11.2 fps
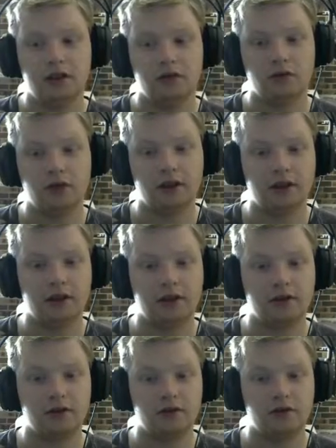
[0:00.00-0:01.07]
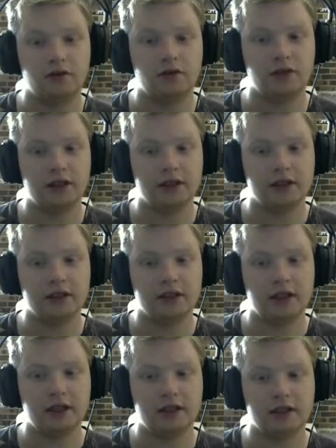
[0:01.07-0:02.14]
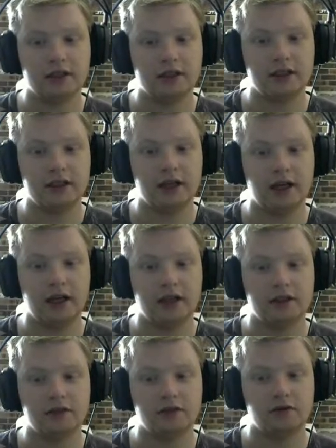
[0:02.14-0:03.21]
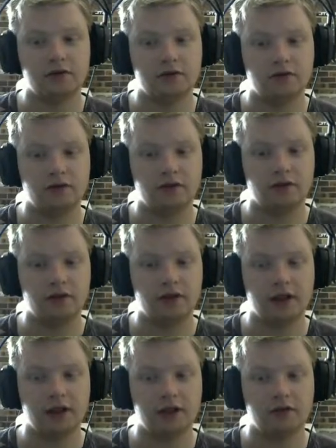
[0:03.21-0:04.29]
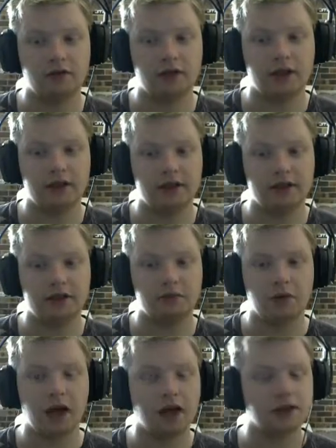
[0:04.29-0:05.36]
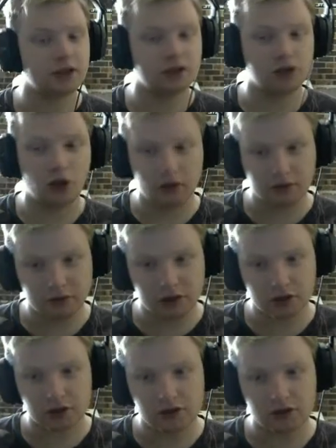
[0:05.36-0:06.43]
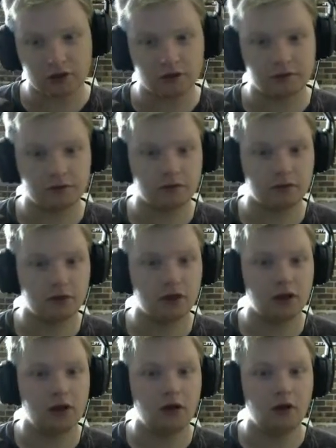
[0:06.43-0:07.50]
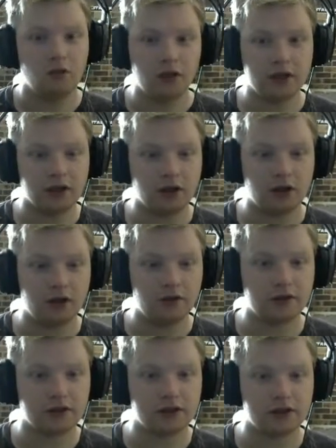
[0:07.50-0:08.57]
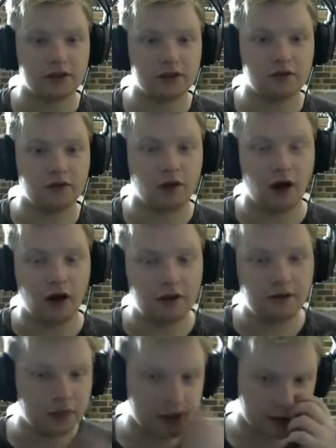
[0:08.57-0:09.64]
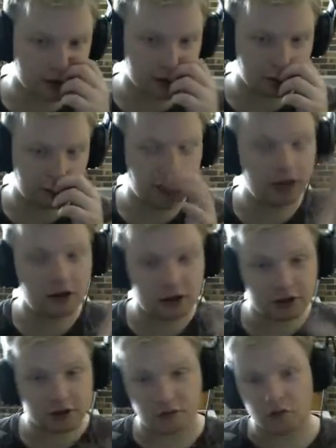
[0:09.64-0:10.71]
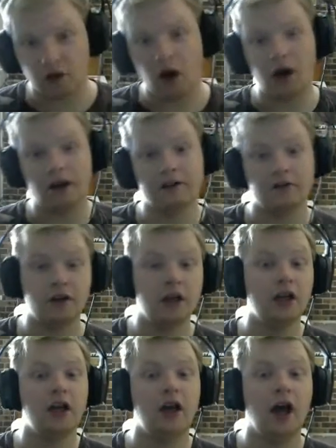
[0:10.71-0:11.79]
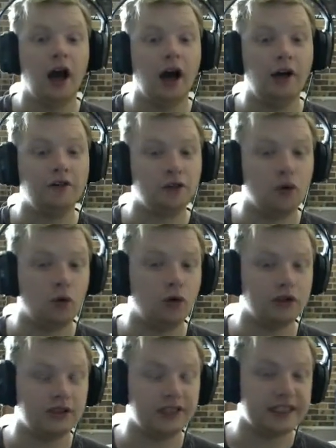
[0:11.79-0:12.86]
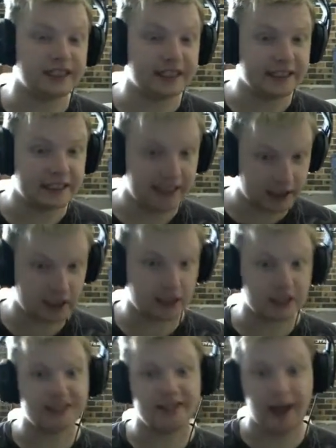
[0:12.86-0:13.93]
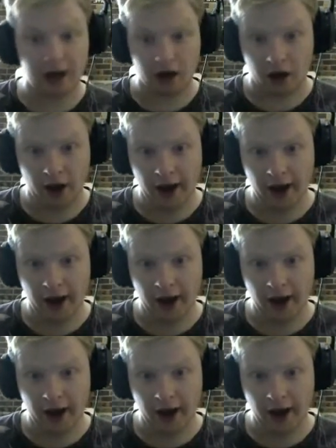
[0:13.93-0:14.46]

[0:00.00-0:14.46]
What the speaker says: with, fulfilling his legacy and fulfilling what his master told him to do. Which a lot of it's just surviving, to be able to survive after Order 66 as a Jedi.